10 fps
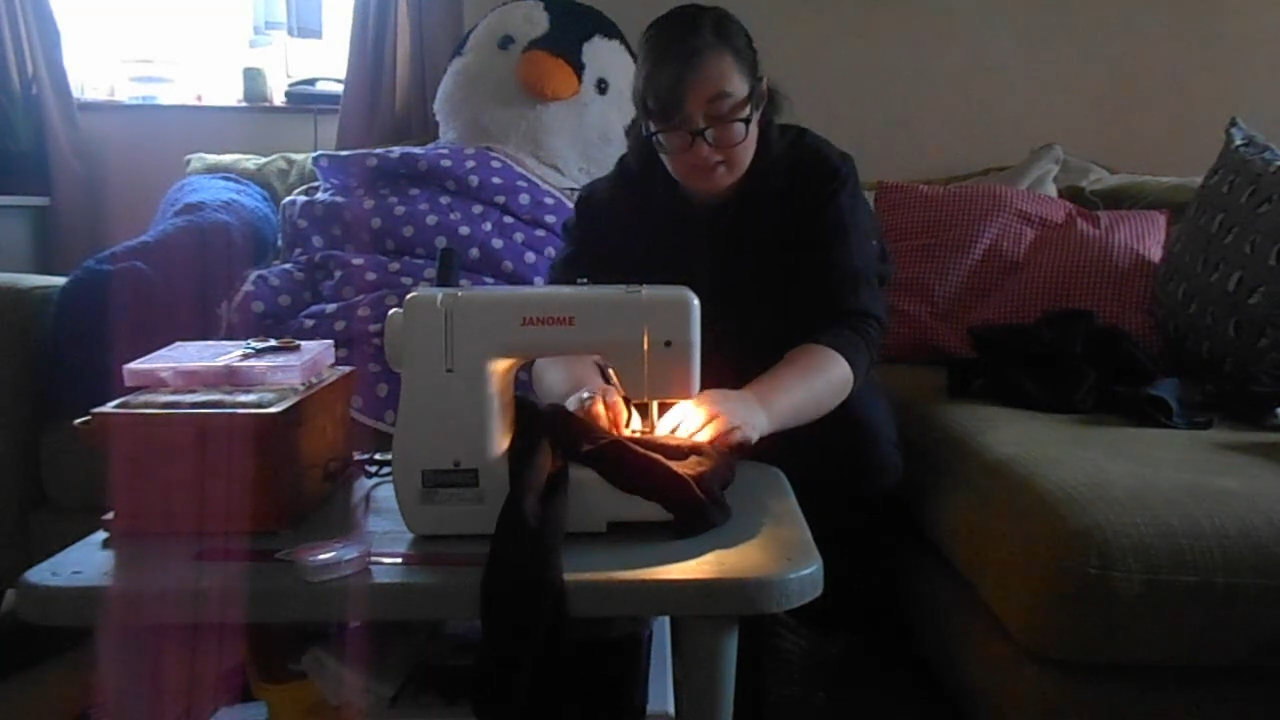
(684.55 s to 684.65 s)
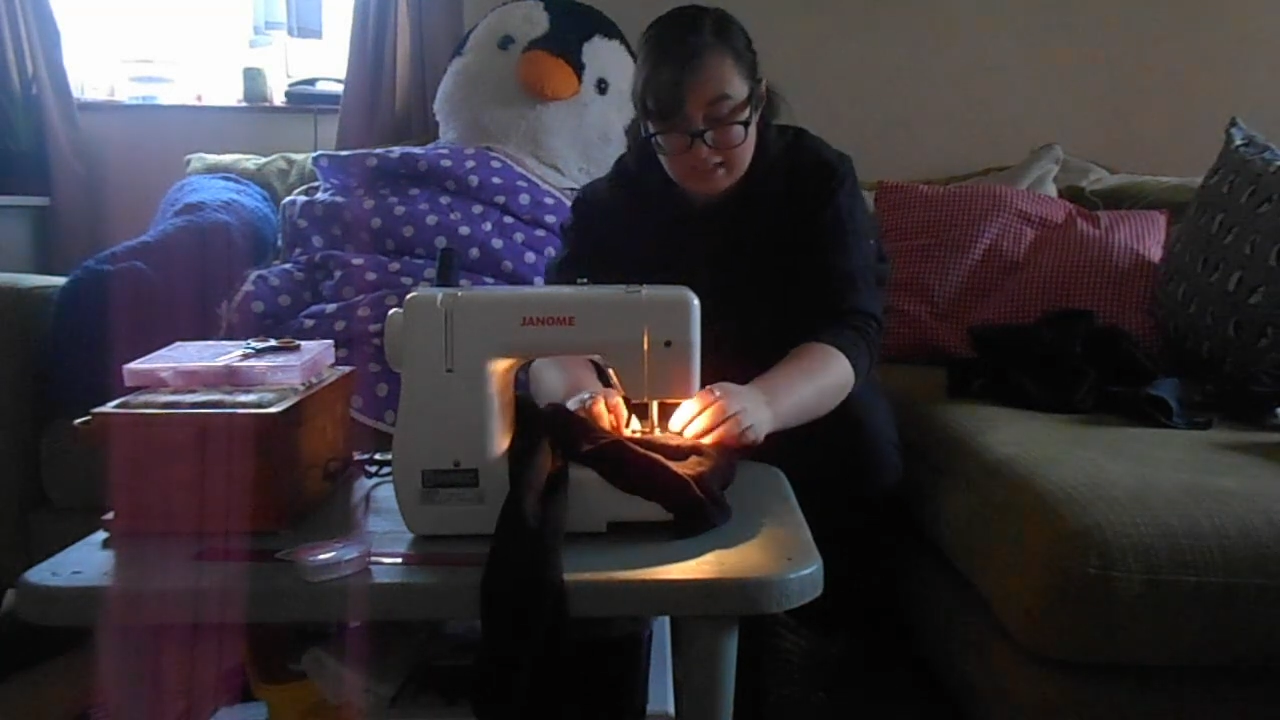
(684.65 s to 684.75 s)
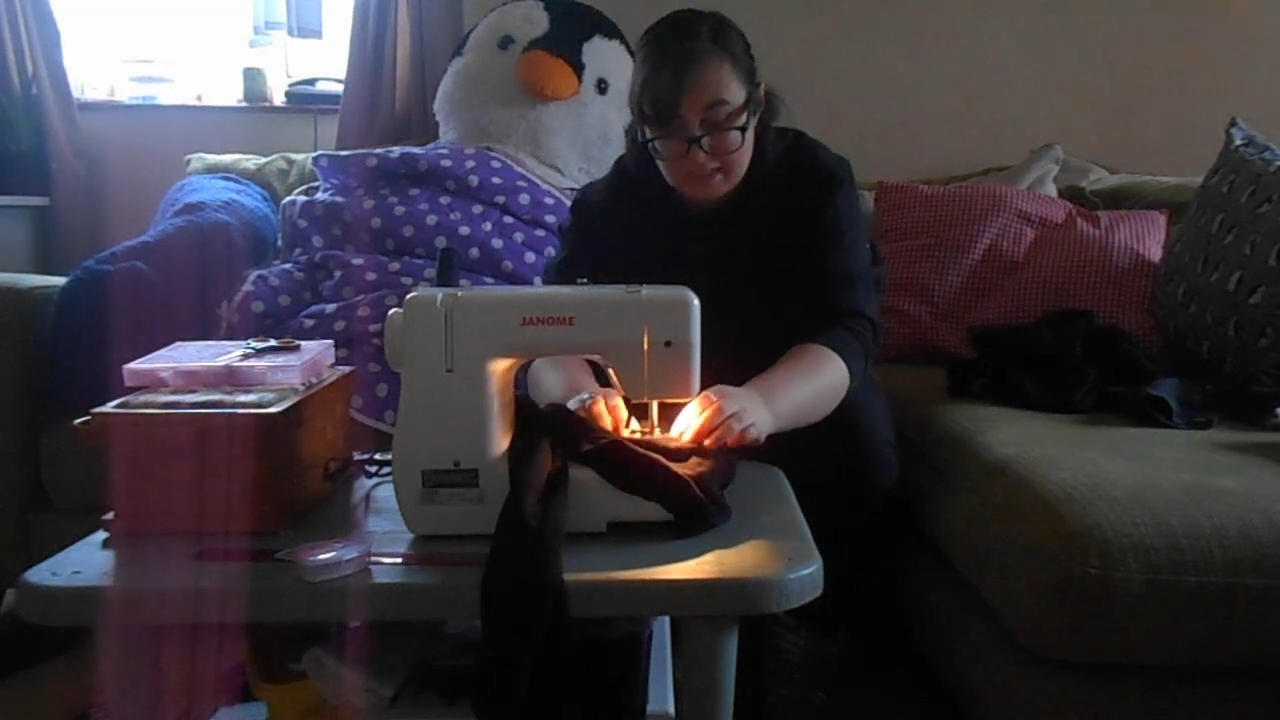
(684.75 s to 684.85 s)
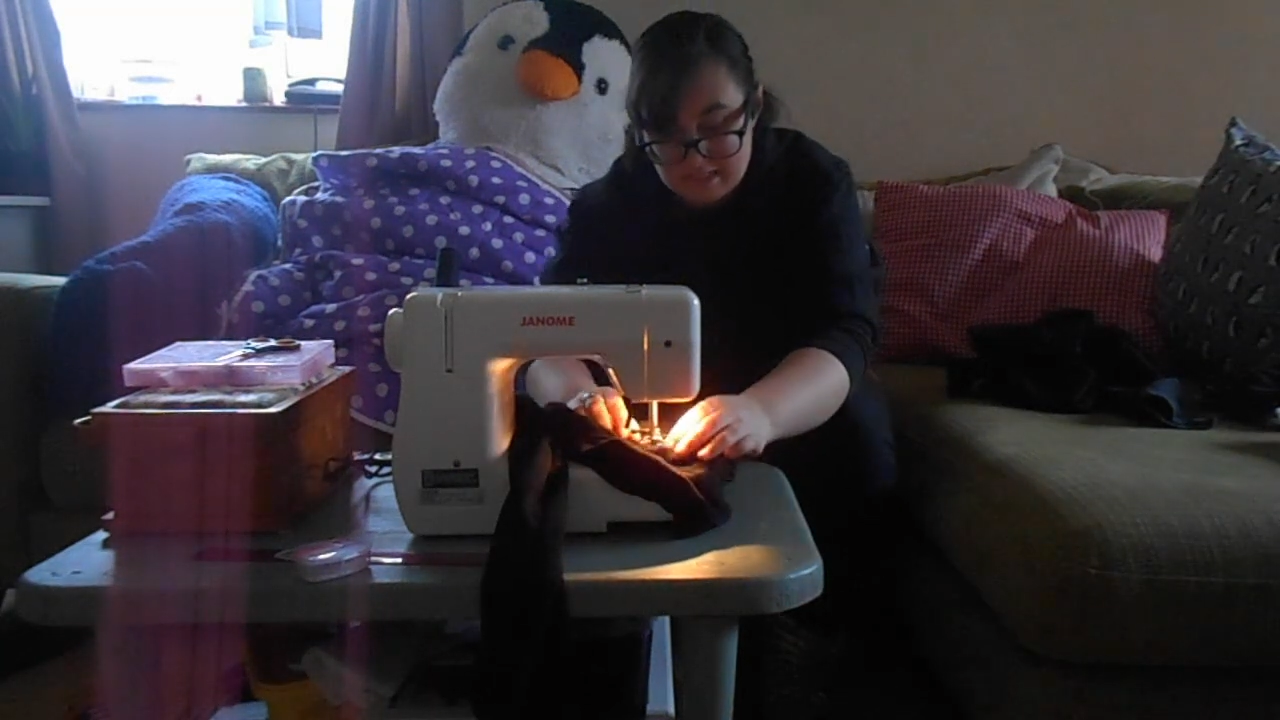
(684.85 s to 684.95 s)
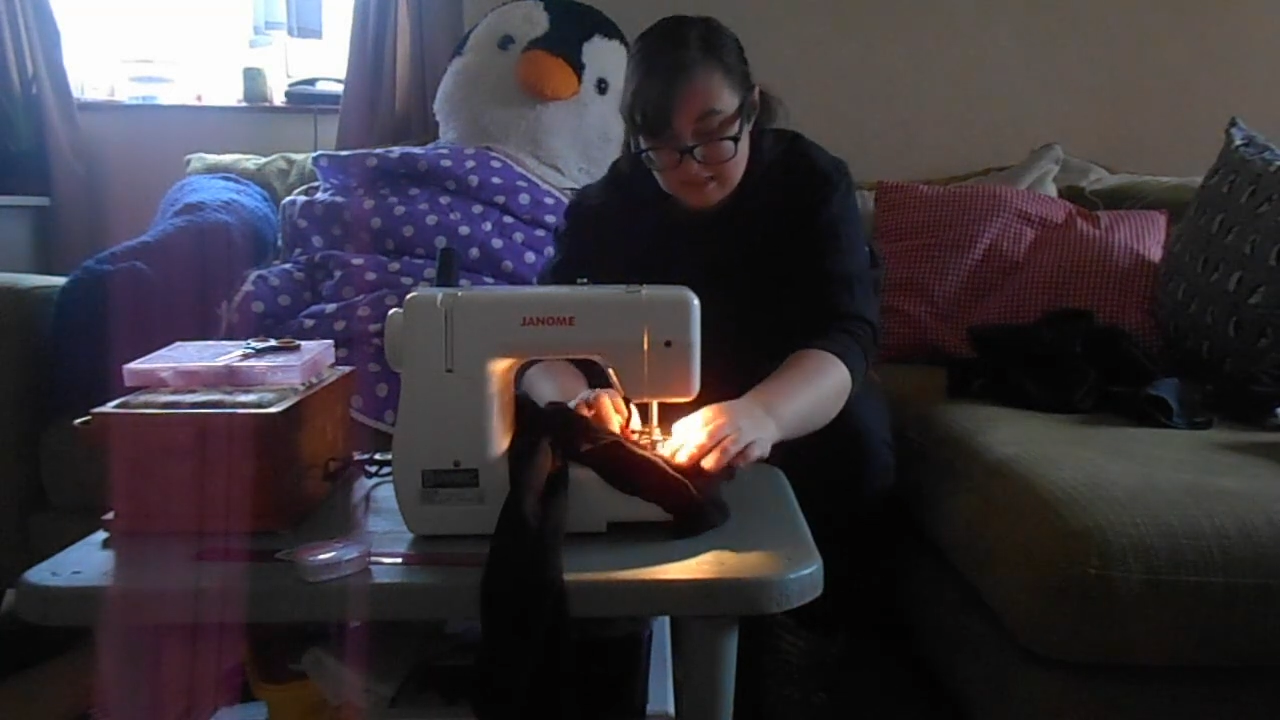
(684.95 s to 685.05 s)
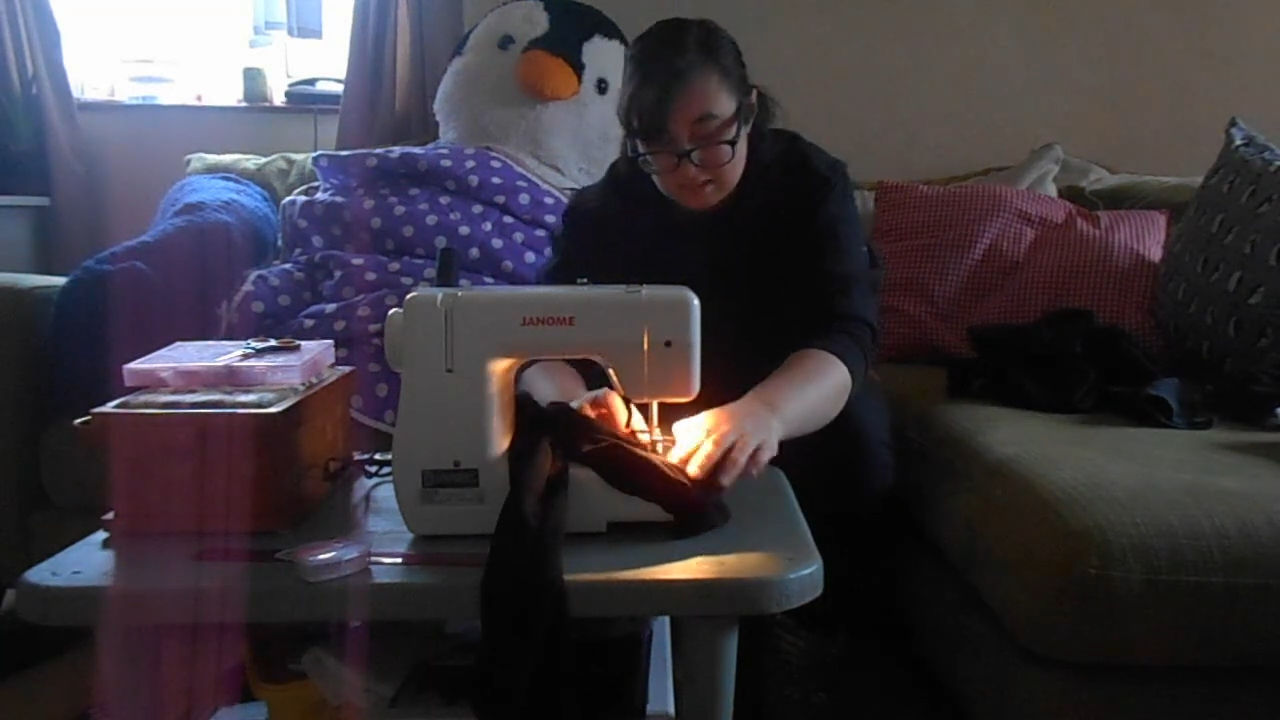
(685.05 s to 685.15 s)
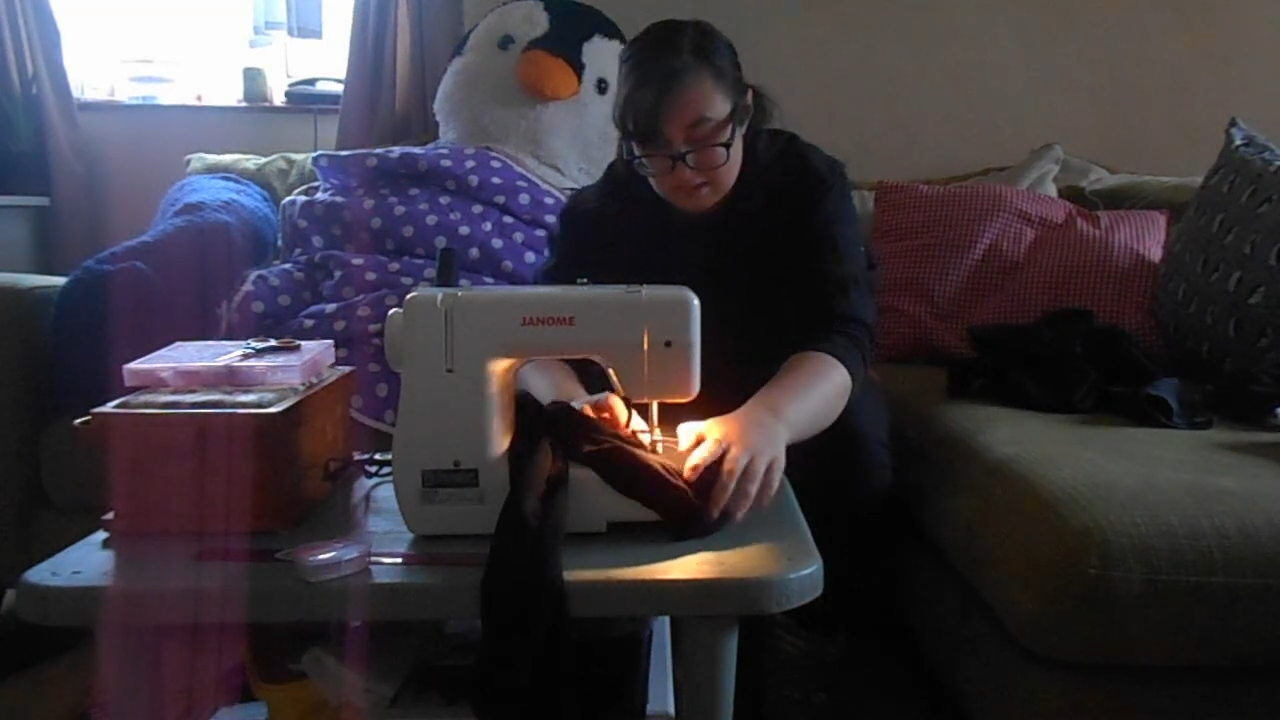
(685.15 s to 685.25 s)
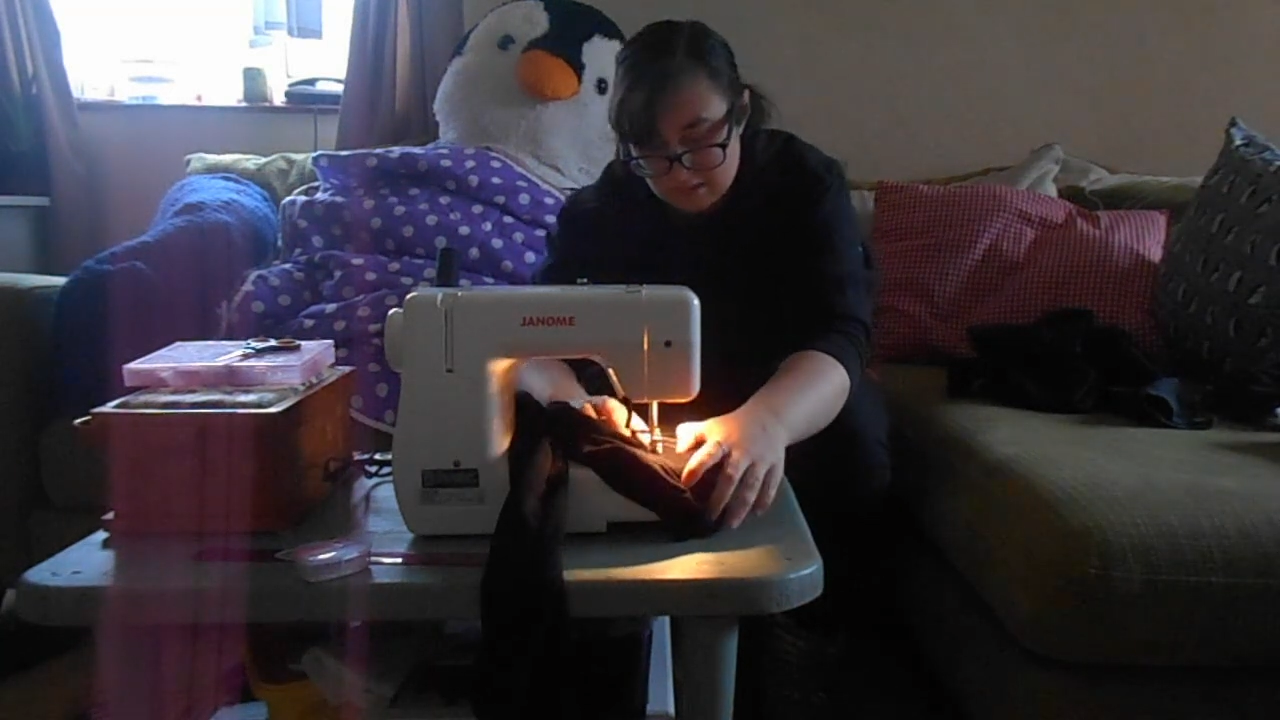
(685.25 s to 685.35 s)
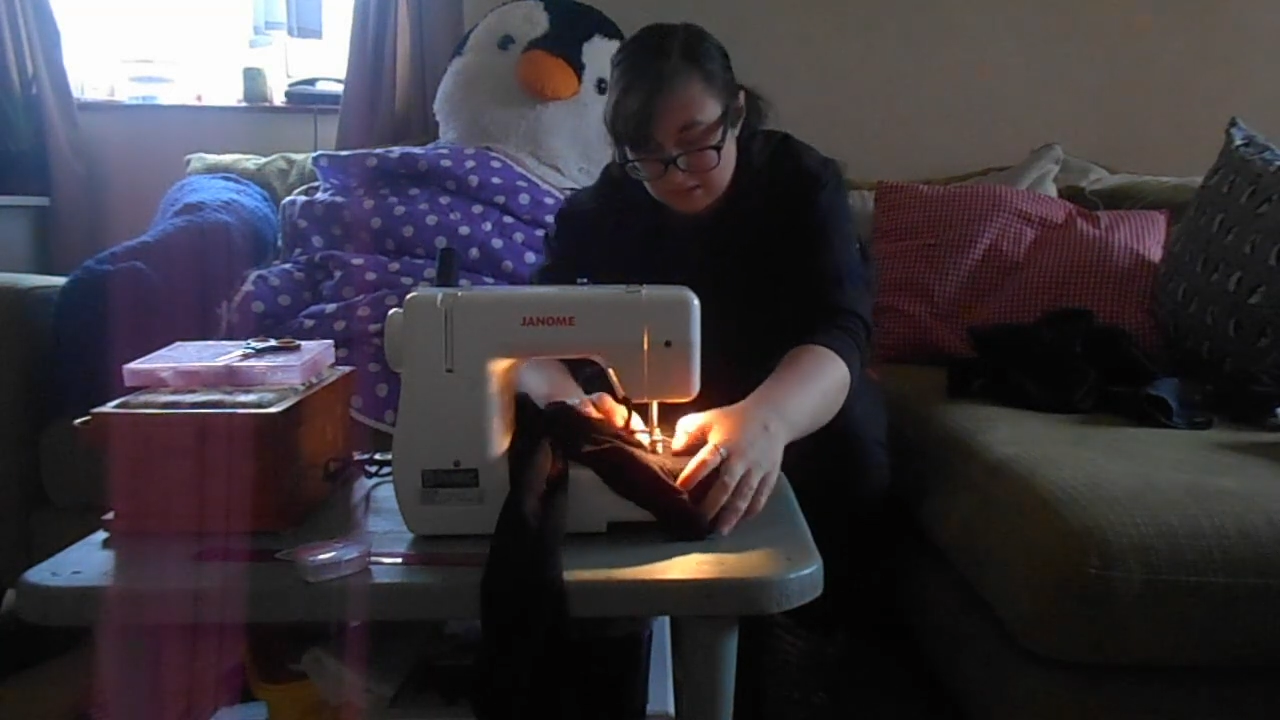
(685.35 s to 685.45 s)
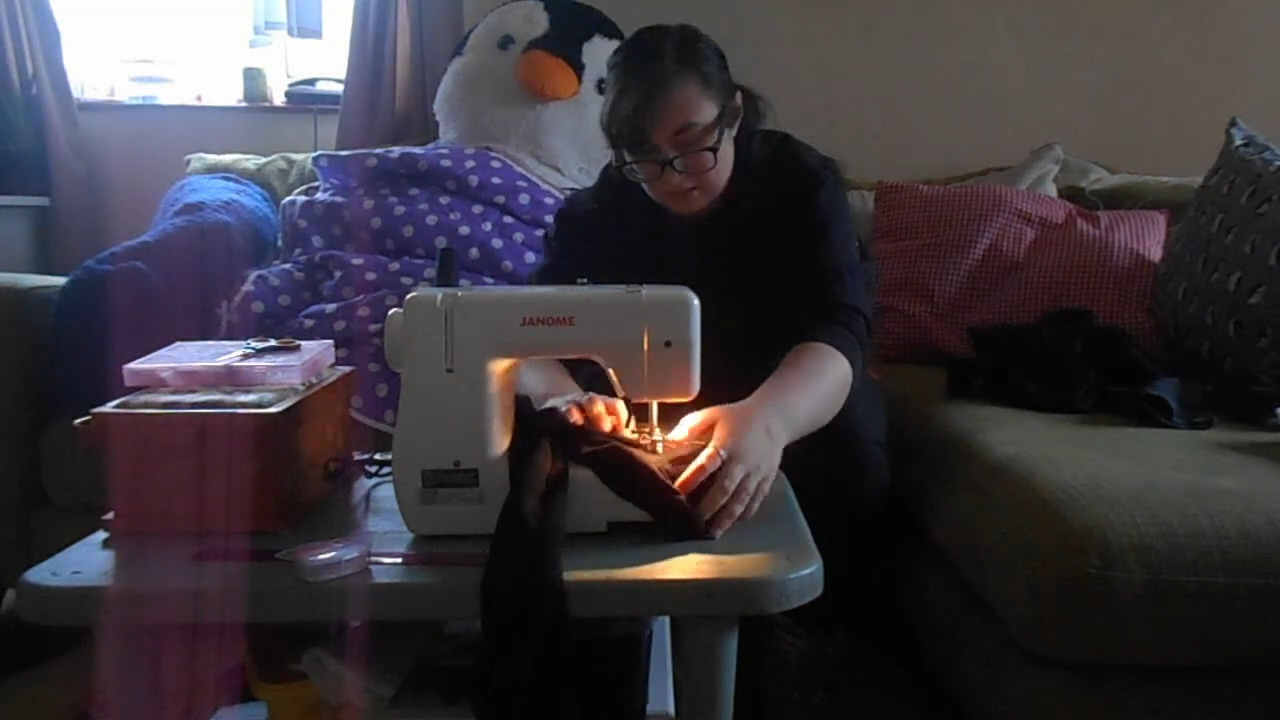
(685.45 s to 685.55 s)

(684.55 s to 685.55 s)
neatest.